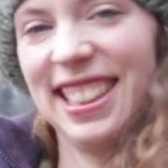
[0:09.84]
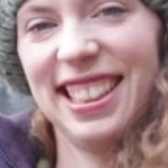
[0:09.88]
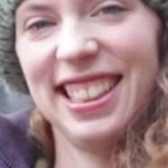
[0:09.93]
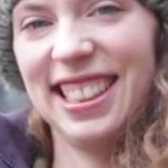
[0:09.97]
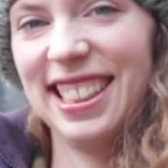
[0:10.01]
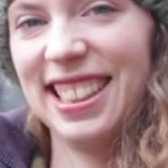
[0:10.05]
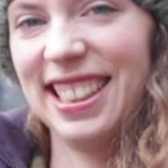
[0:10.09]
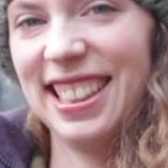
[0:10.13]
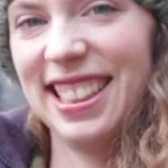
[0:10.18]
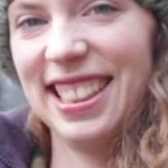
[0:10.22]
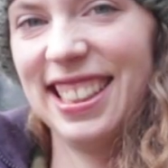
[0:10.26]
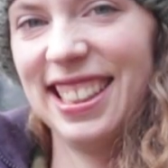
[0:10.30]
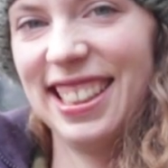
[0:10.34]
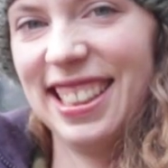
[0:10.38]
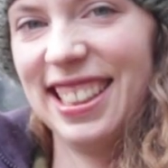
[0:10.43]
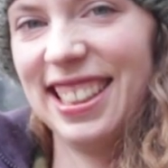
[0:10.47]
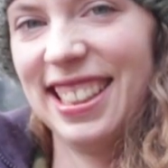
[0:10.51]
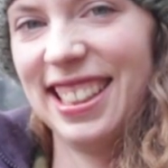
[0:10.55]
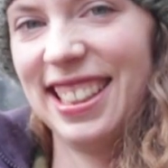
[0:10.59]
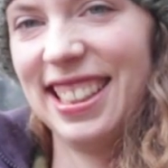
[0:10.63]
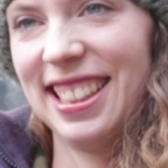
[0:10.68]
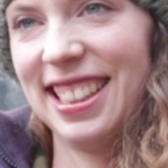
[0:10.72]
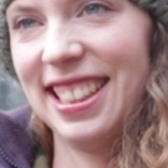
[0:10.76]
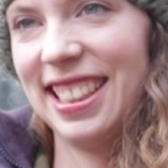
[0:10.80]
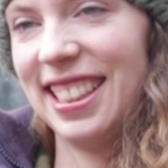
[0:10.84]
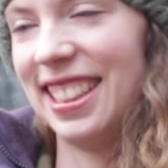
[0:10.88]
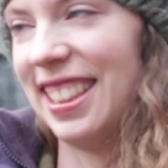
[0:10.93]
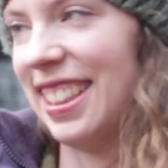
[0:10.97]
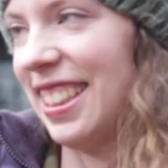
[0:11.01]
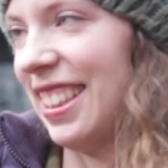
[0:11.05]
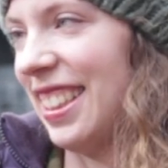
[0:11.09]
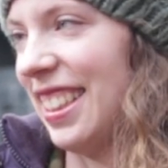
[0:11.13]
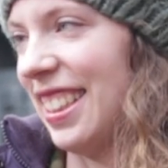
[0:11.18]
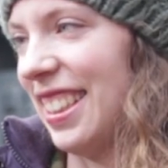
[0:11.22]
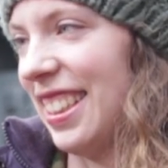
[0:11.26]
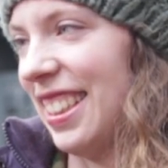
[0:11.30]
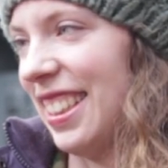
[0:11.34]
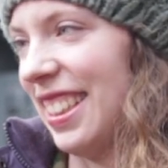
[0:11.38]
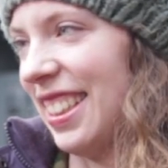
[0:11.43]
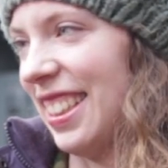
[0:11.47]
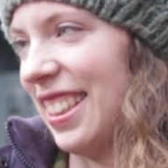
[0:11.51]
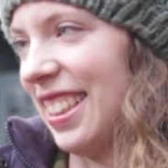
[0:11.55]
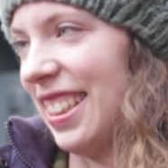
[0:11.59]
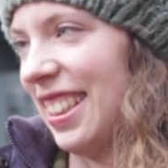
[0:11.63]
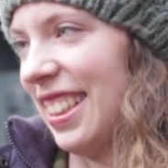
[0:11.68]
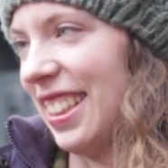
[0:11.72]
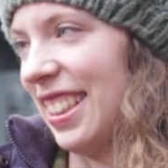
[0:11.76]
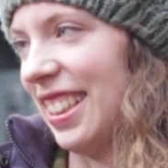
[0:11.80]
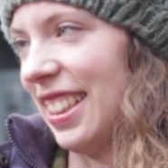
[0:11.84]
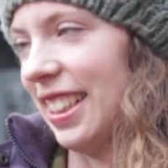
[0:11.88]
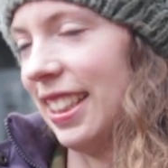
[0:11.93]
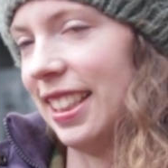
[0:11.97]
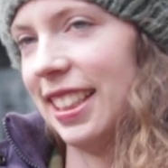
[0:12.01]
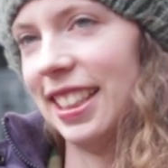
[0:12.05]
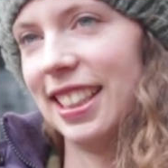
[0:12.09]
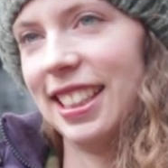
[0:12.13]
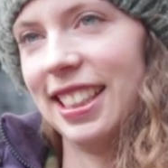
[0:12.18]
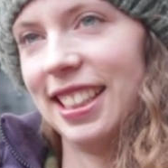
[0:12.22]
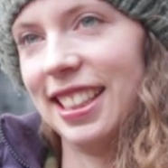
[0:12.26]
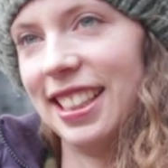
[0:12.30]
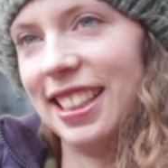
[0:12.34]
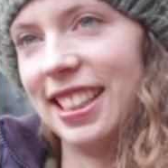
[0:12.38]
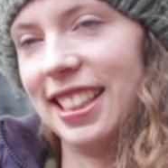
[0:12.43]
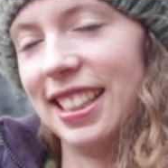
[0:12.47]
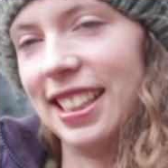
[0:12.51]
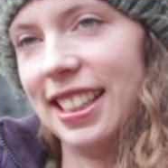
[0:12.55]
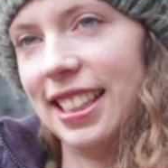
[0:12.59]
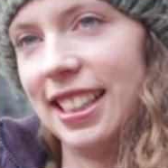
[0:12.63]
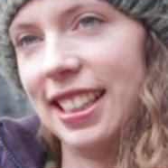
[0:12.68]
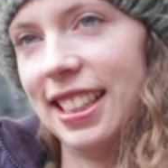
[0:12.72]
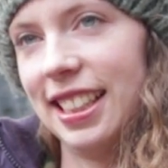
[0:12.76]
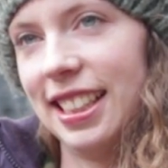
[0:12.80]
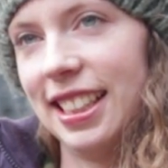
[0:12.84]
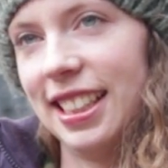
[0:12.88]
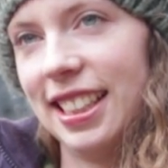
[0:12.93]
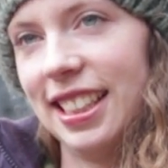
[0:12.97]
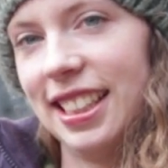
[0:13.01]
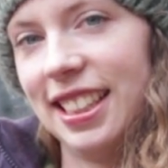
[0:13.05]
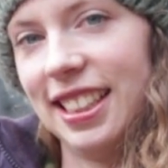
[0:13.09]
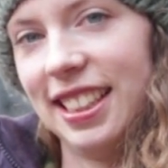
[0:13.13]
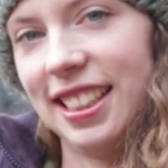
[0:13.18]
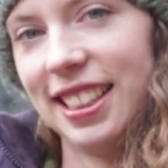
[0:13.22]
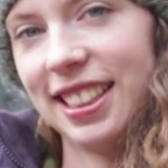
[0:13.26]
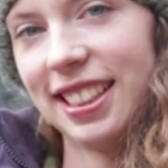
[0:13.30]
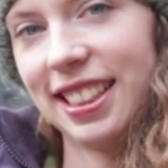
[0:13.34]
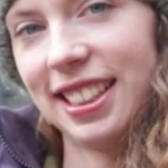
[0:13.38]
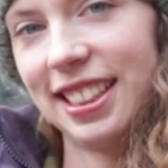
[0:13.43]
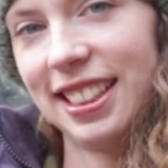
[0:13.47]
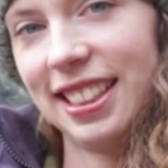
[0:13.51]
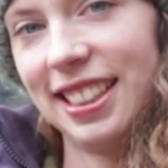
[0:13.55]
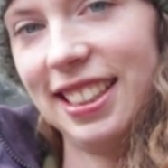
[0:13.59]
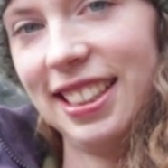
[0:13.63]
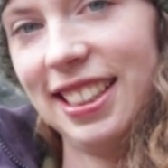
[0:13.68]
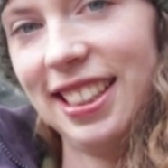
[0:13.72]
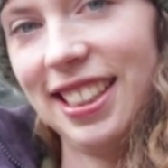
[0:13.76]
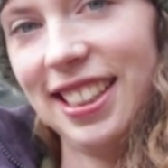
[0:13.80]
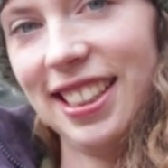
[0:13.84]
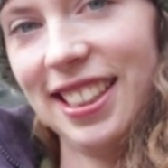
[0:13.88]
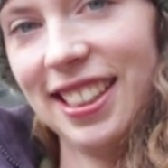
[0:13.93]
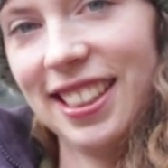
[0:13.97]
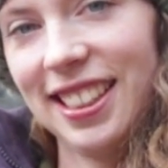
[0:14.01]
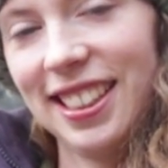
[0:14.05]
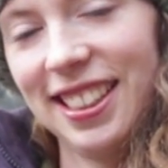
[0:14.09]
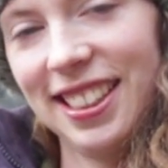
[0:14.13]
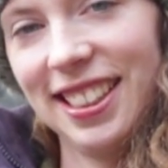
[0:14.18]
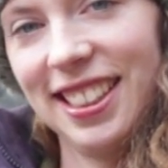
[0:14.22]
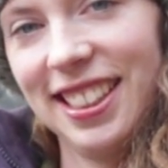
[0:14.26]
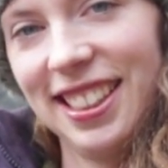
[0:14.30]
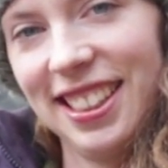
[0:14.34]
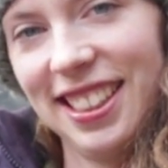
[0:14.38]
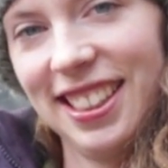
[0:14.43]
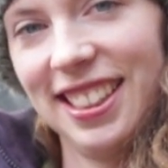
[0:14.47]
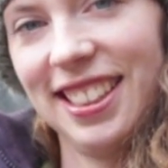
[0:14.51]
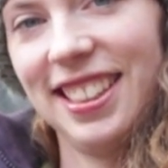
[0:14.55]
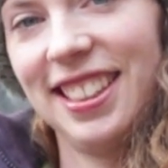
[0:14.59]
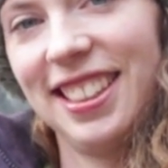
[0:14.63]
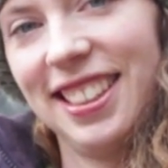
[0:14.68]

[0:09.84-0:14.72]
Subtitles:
(silent)